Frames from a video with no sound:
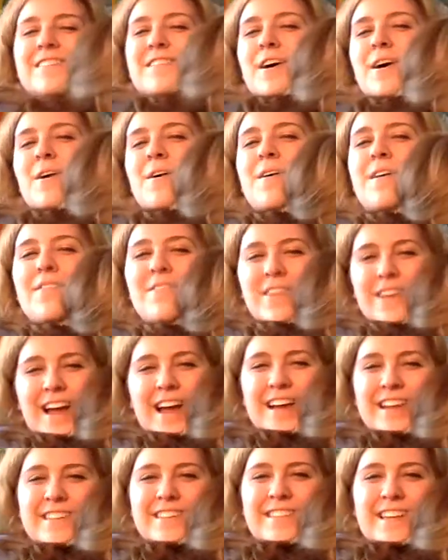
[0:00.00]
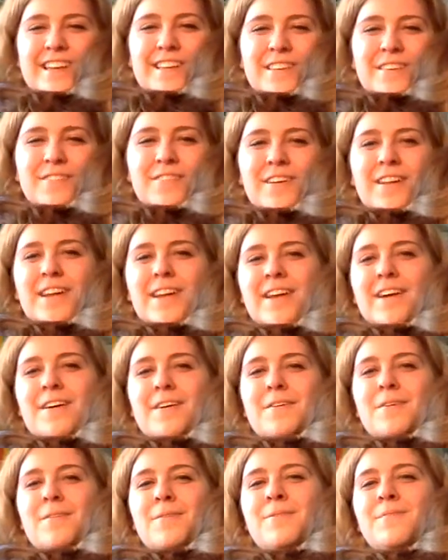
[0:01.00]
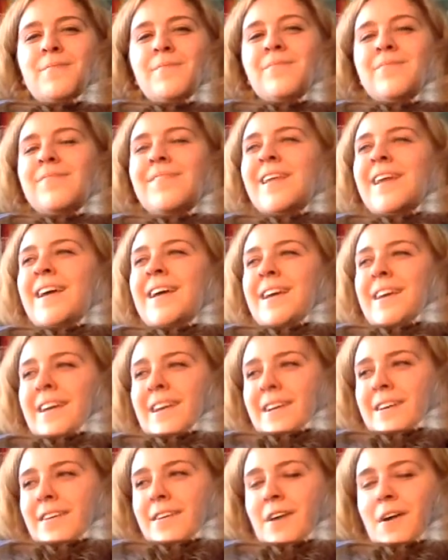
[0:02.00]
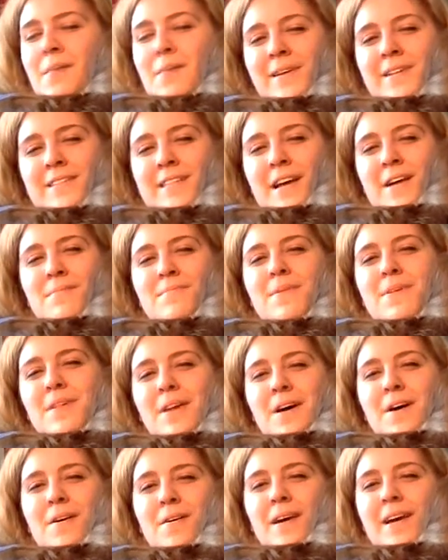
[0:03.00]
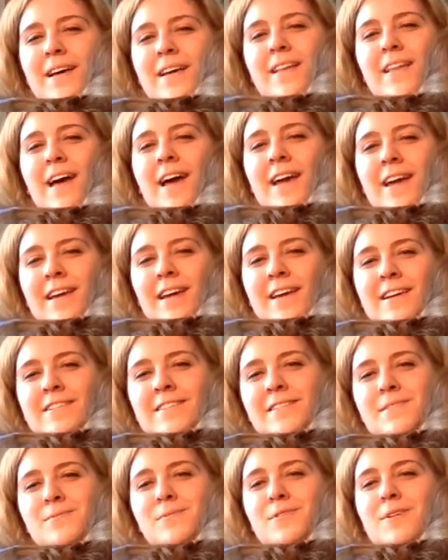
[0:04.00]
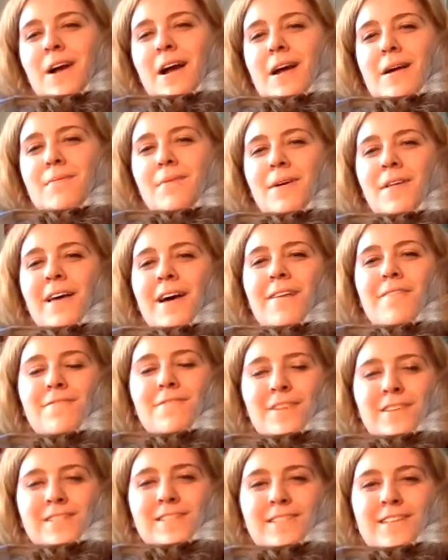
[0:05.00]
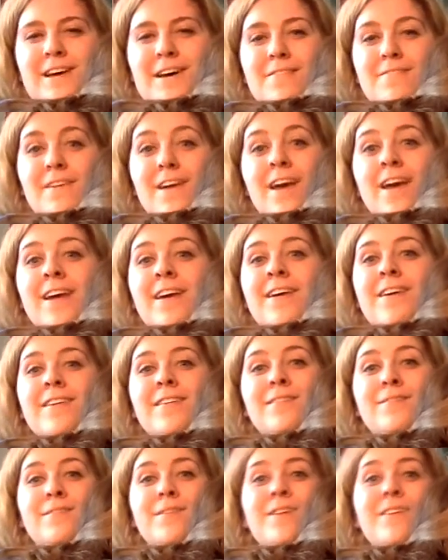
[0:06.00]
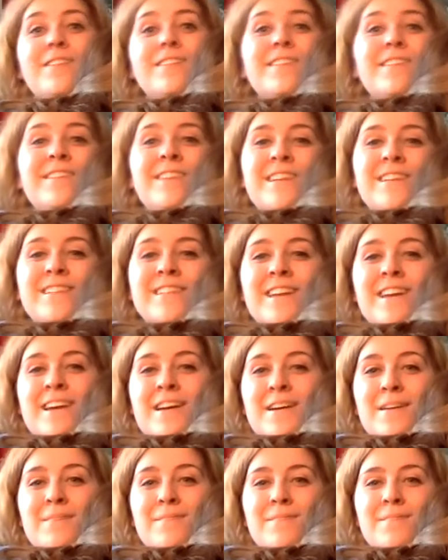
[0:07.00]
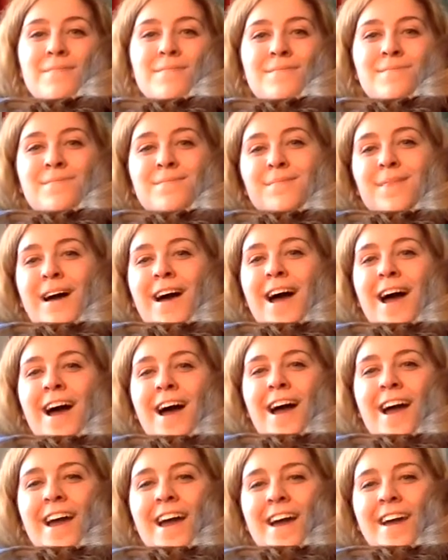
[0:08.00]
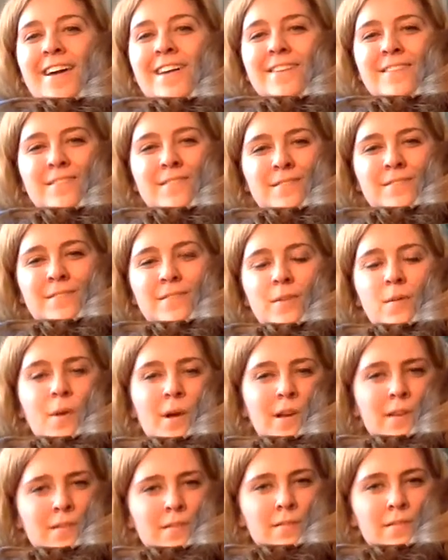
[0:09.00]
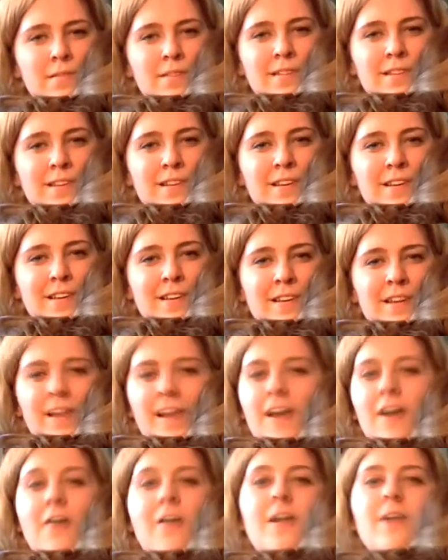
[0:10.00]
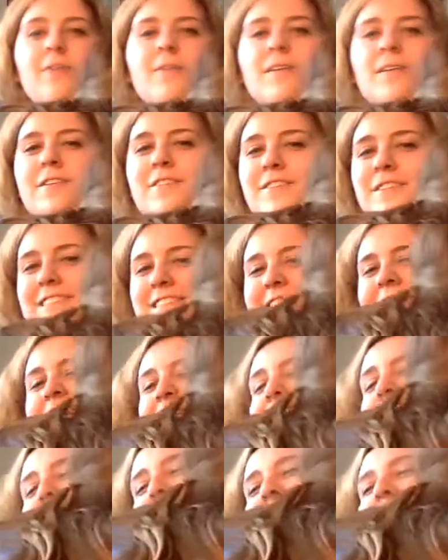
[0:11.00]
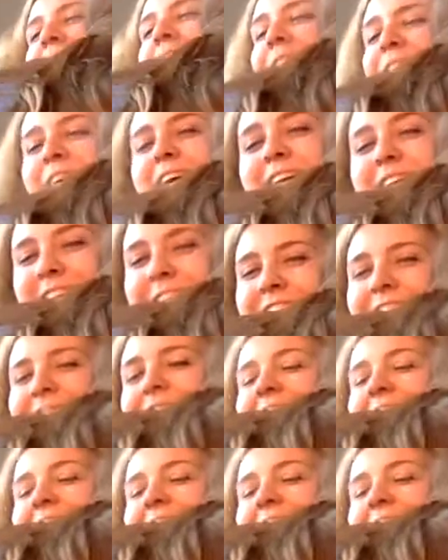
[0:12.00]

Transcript: so if you guys like the video, comment down below, hit like, hit subscribe, all that fun stuff, and I'll see you next time. Bye. What? Try standing up. Okay, we're gonna try standing up. Okay, you